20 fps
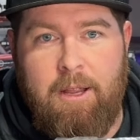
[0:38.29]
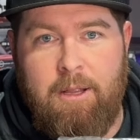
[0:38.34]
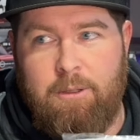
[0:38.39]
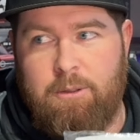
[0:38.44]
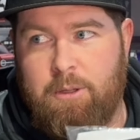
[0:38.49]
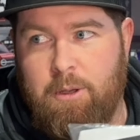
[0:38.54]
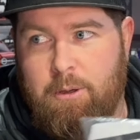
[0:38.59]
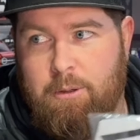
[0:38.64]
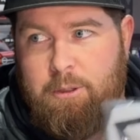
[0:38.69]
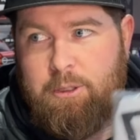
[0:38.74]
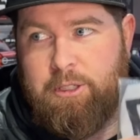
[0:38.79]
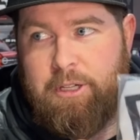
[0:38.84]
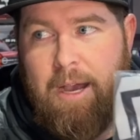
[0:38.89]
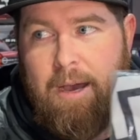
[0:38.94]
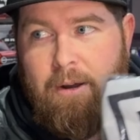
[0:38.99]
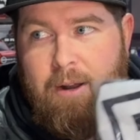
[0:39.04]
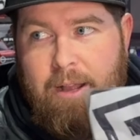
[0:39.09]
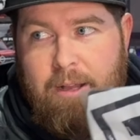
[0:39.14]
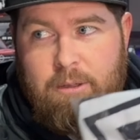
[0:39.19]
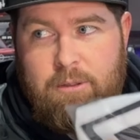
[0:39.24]
So
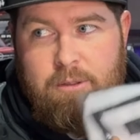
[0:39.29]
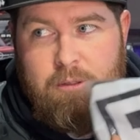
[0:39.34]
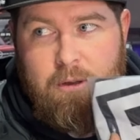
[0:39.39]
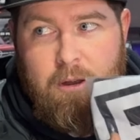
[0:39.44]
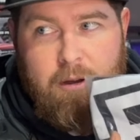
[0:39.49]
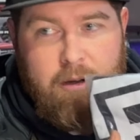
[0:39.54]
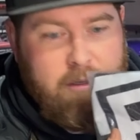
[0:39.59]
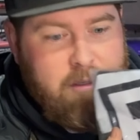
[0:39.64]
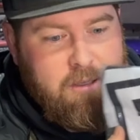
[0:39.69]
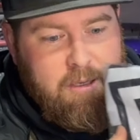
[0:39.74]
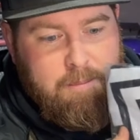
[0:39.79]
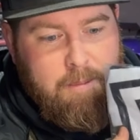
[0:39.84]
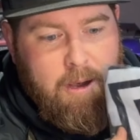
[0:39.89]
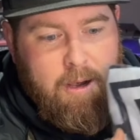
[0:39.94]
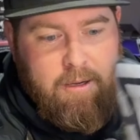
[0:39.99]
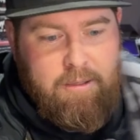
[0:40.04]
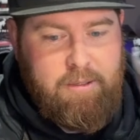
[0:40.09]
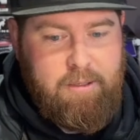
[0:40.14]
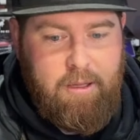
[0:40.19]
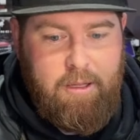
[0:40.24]
shout out to RC
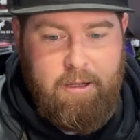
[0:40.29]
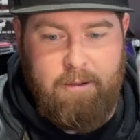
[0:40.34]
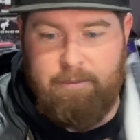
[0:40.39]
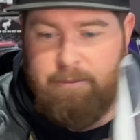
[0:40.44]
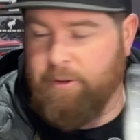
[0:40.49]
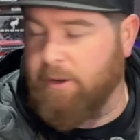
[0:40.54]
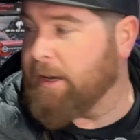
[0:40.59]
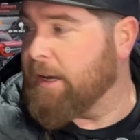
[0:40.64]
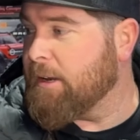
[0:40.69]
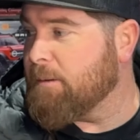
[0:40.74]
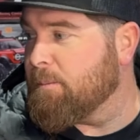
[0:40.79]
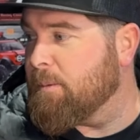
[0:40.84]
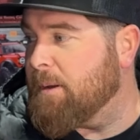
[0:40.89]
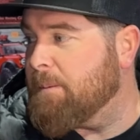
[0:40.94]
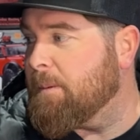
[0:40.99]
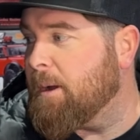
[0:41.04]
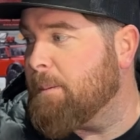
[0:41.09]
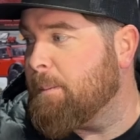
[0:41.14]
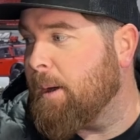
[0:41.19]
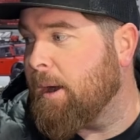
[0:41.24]
Box Club for getting me
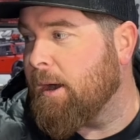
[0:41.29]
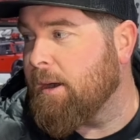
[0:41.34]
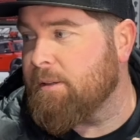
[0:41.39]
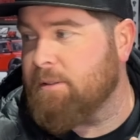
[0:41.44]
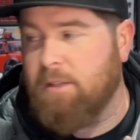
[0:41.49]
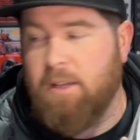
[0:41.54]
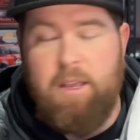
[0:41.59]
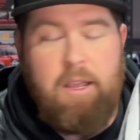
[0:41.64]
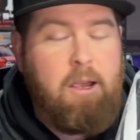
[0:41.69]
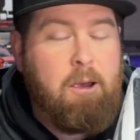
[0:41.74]
my box.